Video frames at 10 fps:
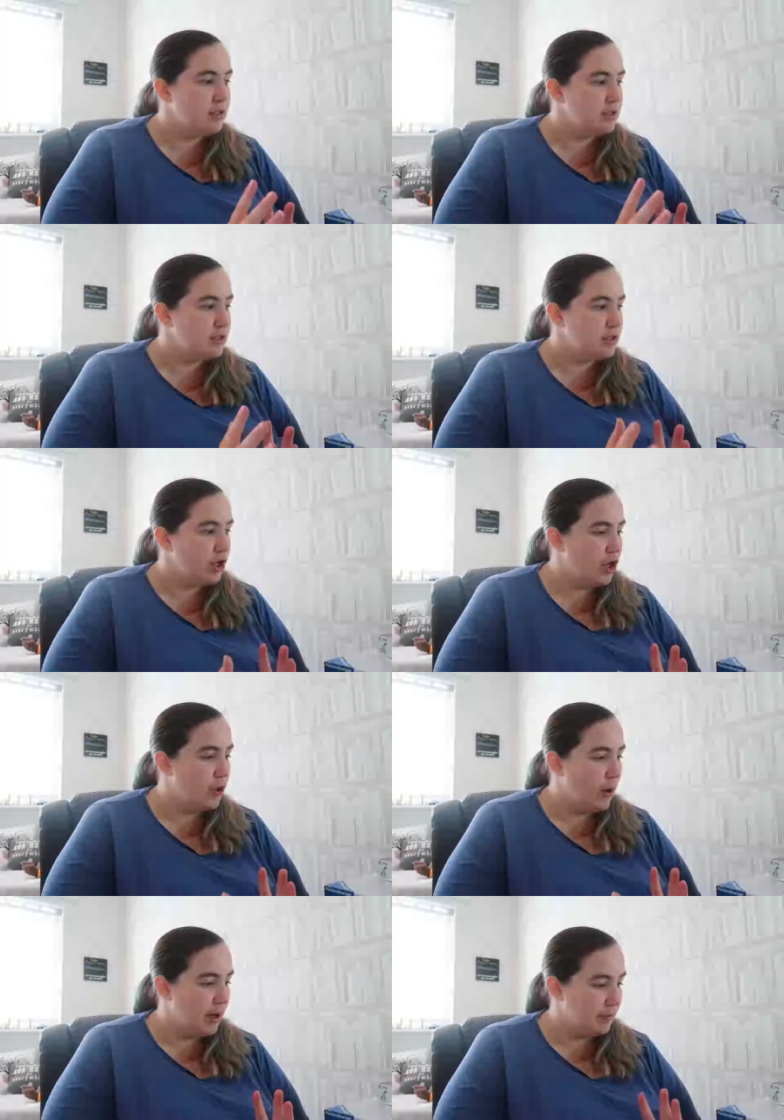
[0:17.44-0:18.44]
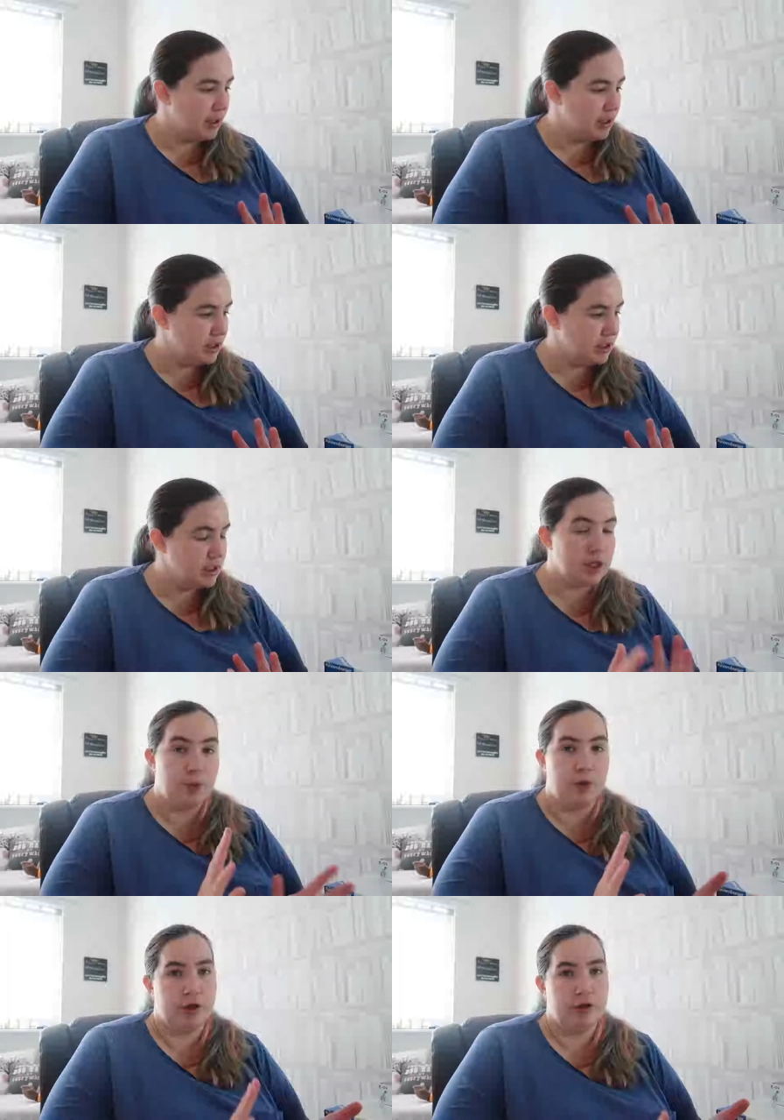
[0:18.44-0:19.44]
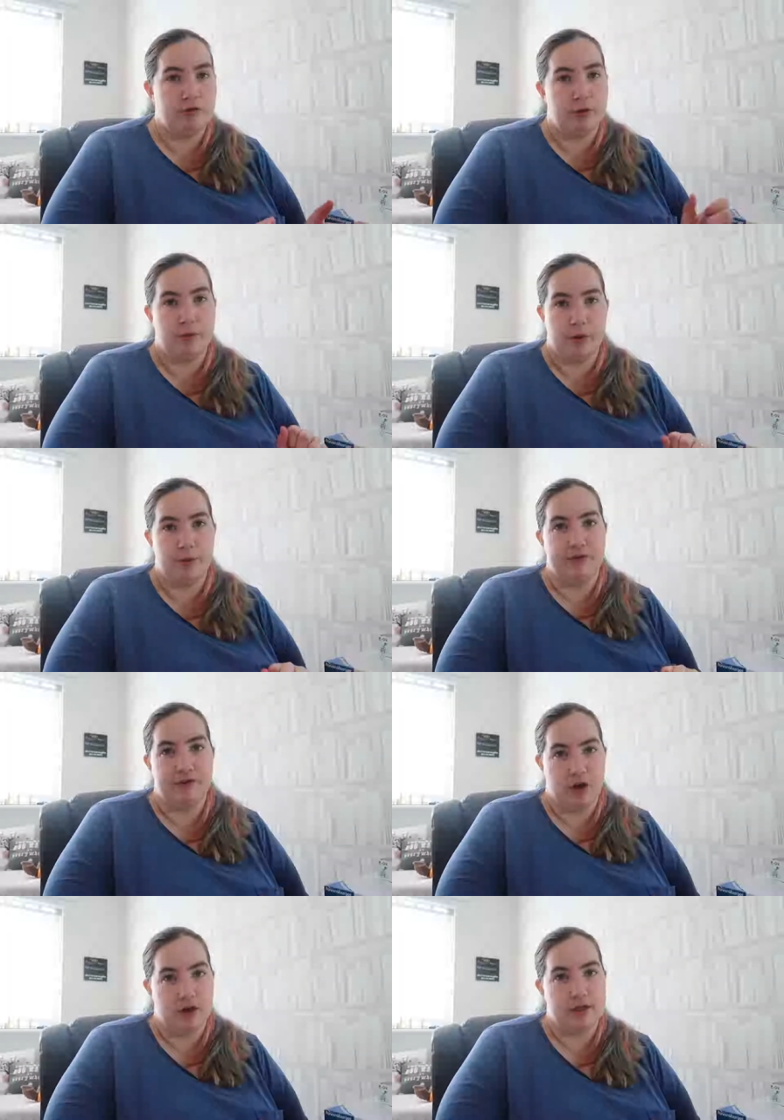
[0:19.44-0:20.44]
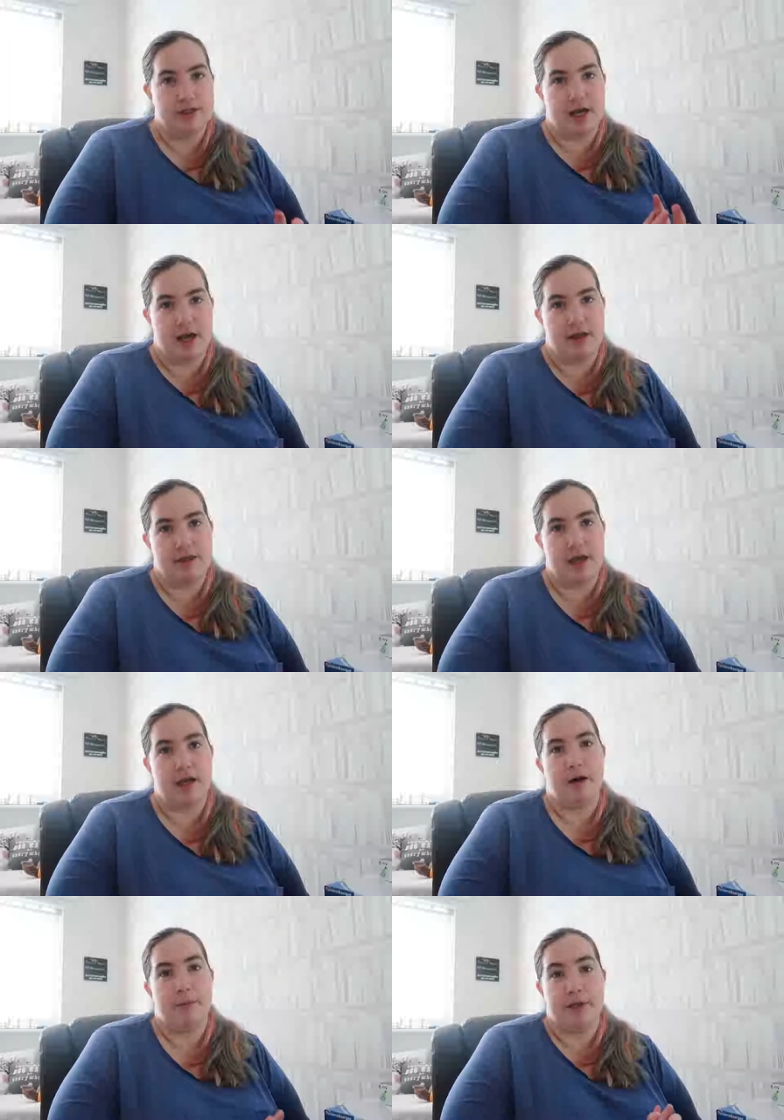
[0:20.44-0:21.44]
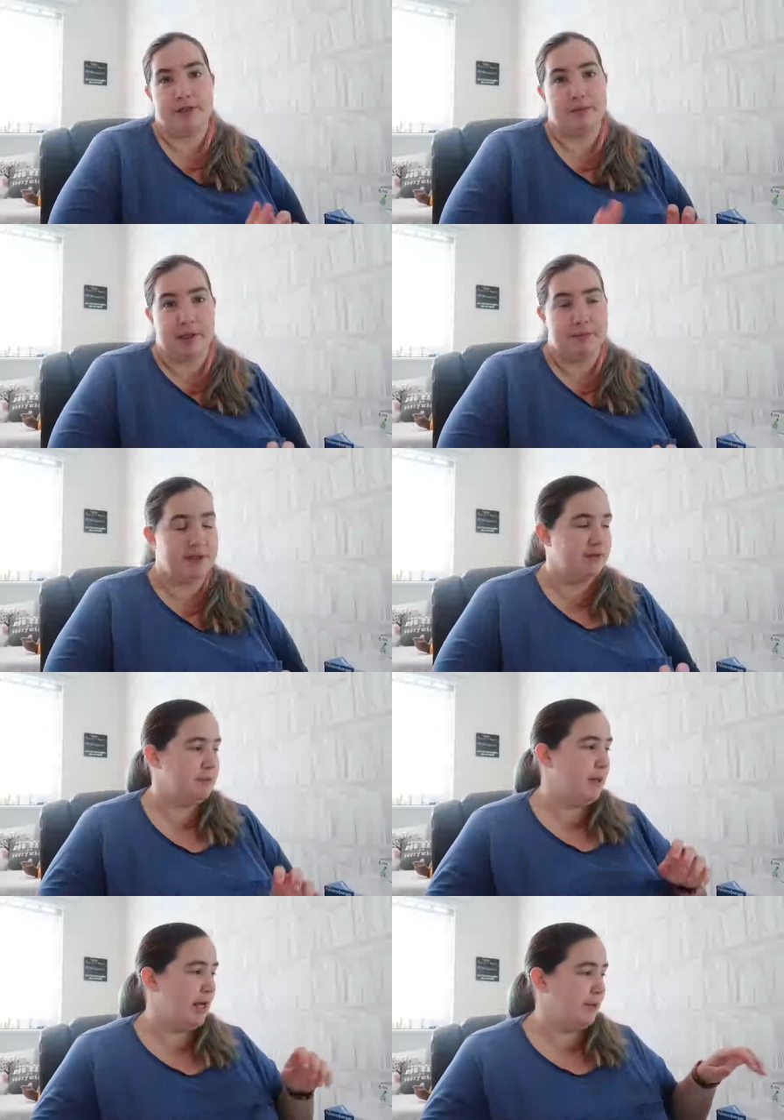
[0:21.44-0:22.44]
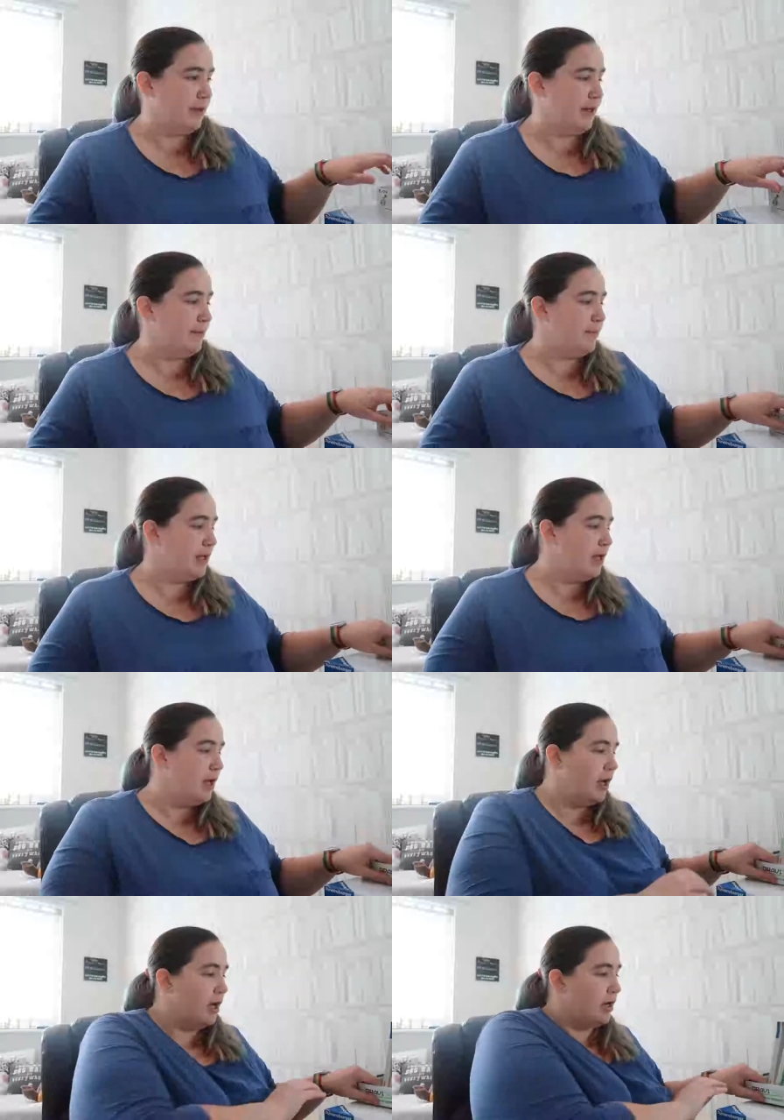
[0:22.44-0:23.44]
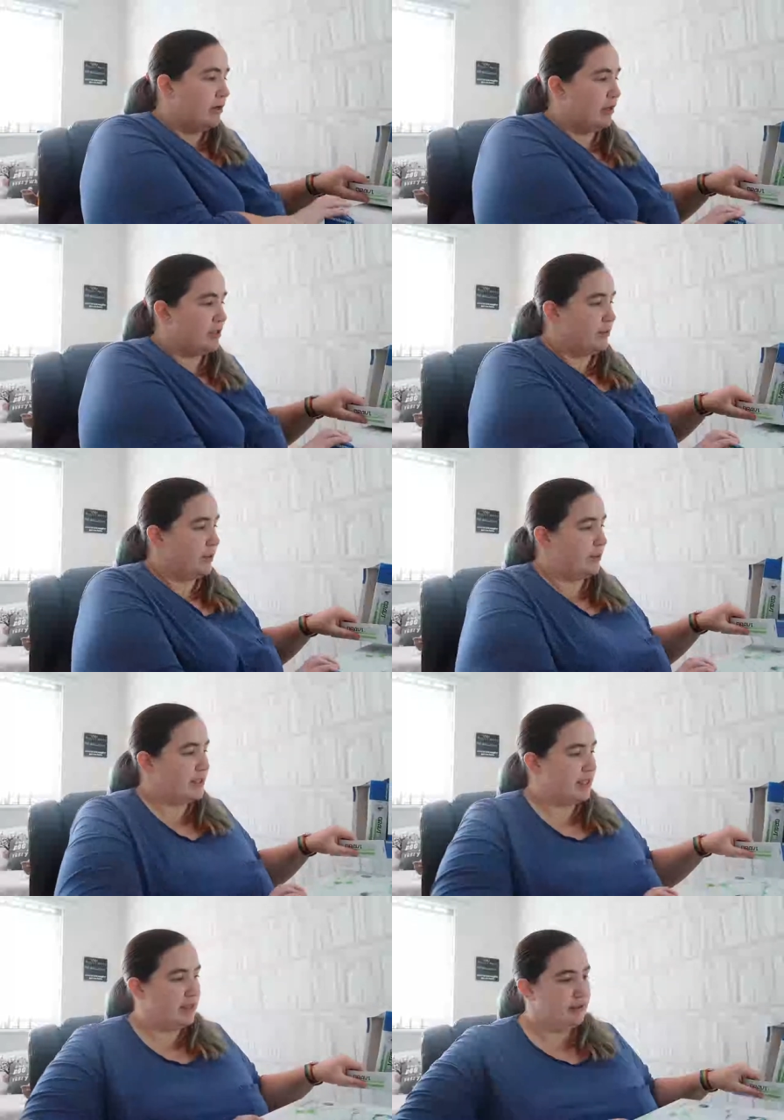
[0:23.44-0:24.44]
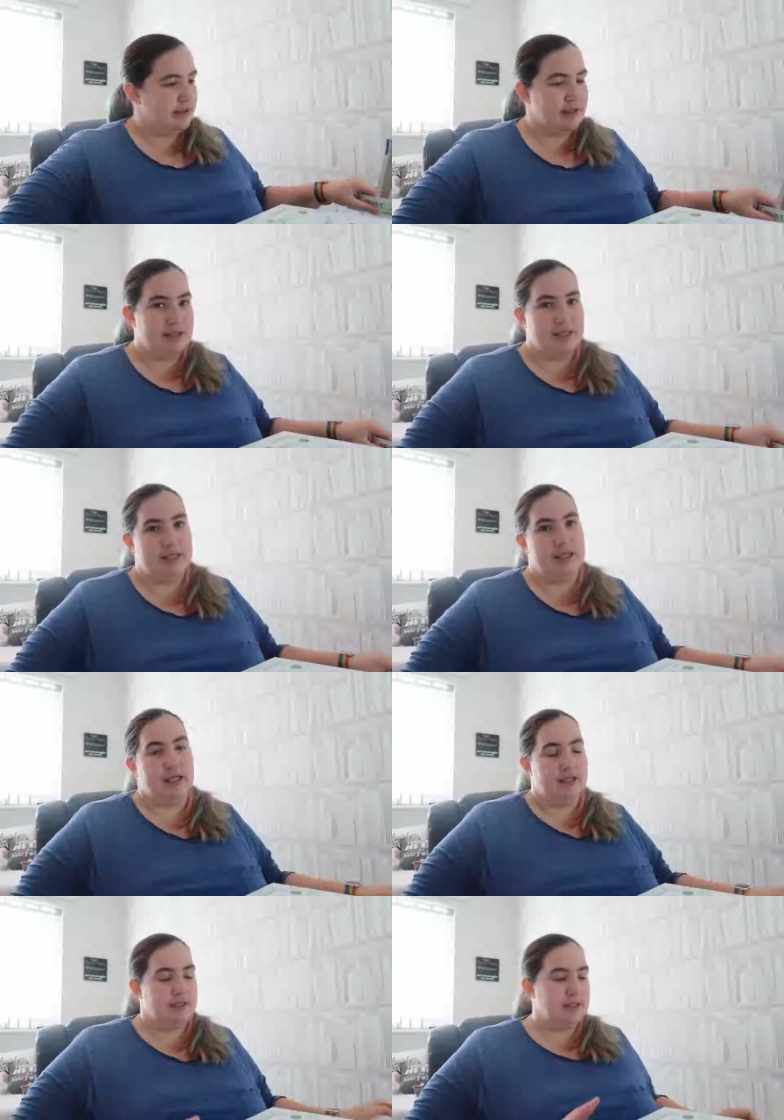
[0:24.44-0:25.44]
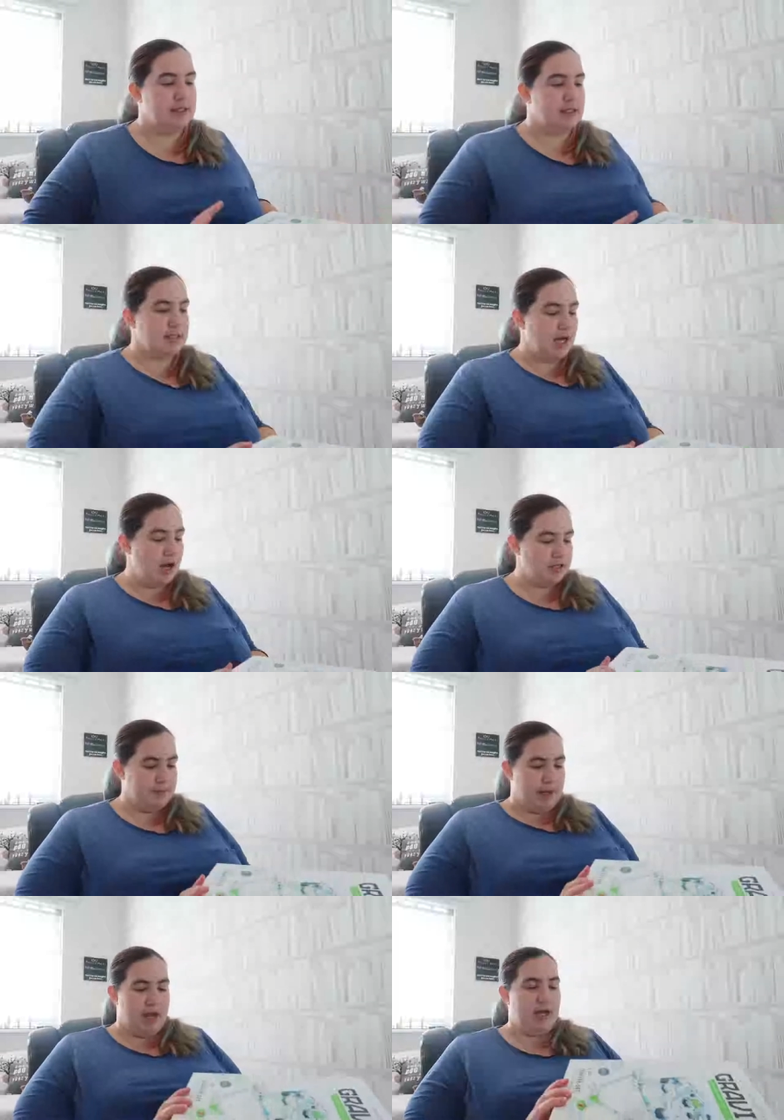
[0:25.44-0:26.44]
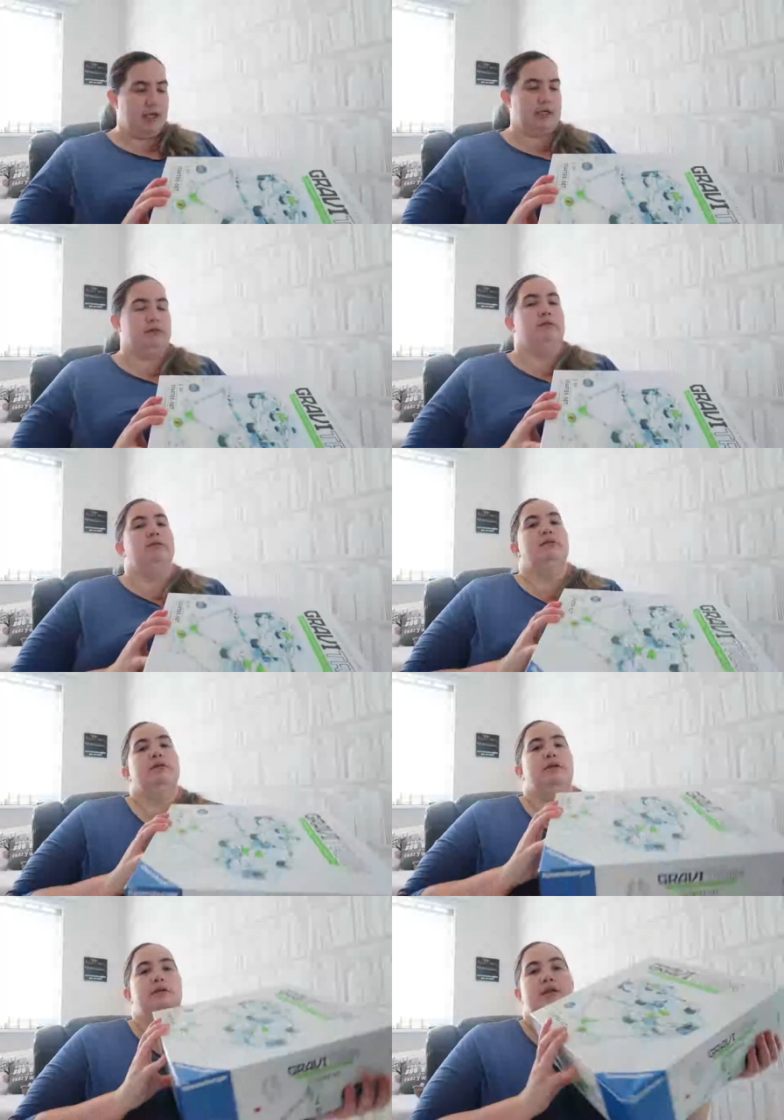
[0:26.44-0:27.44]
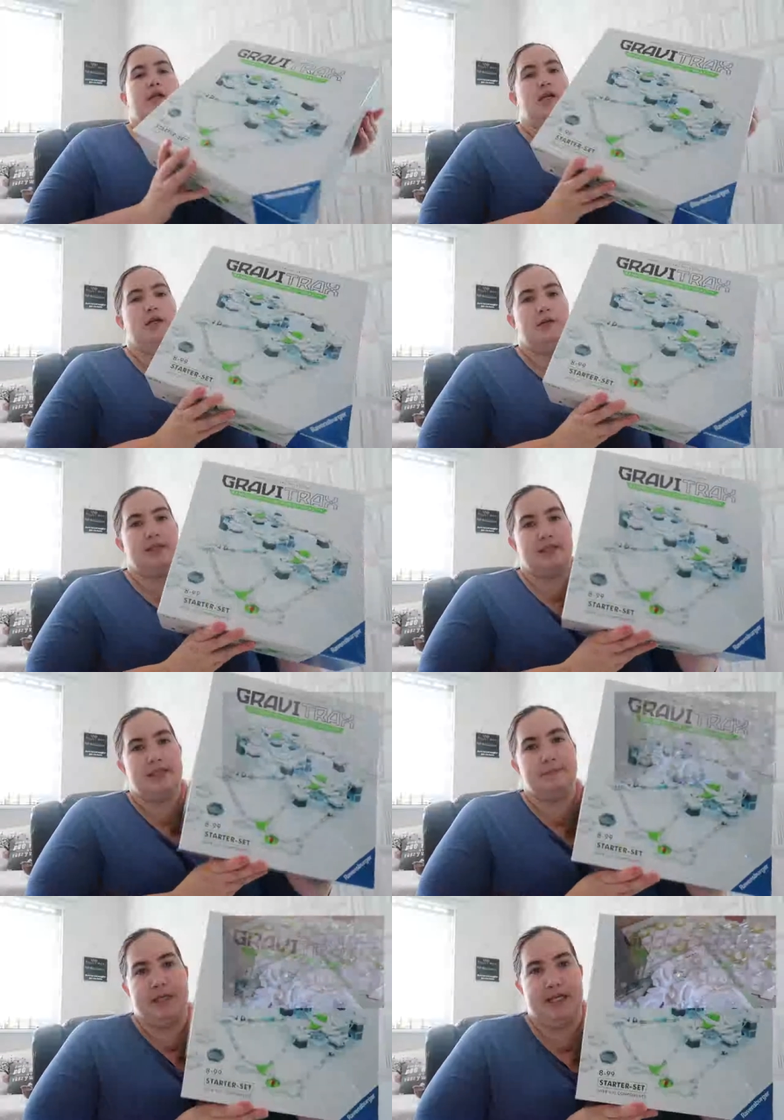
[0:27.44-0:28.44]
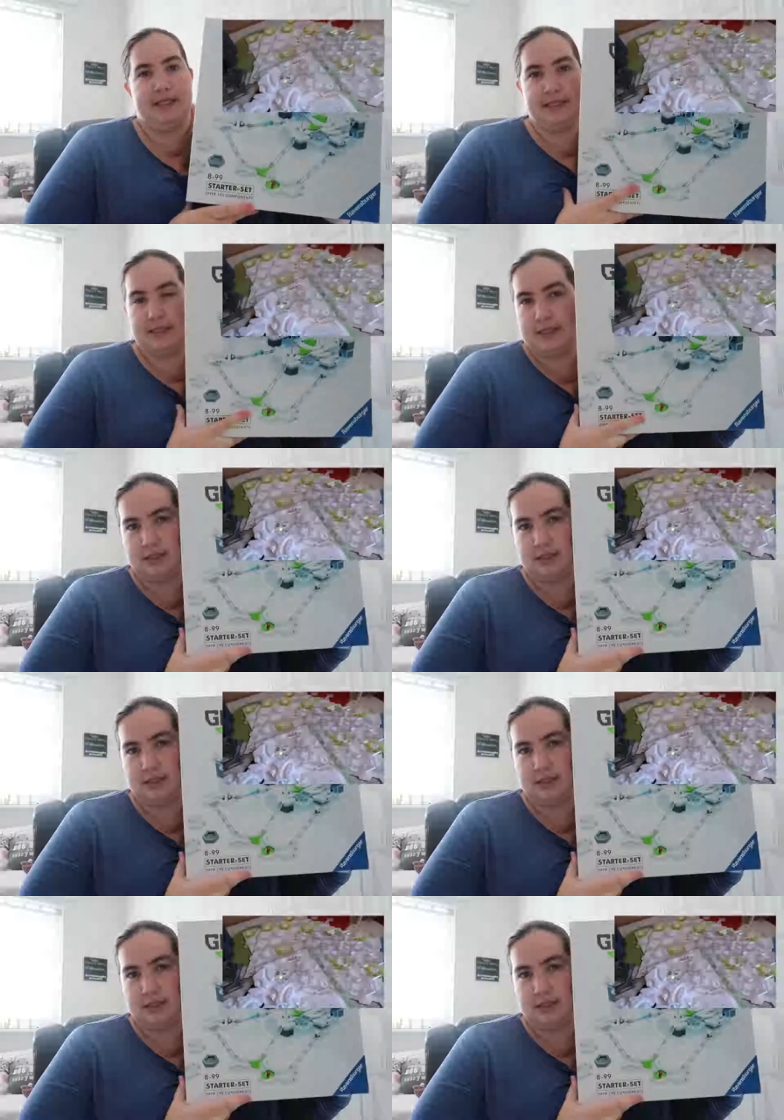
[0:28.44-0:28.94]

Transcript: so I'm gonna just walk you through what we've got and then I'll put in some clips of us playing with it alright so we were sent the starter pack which is this beast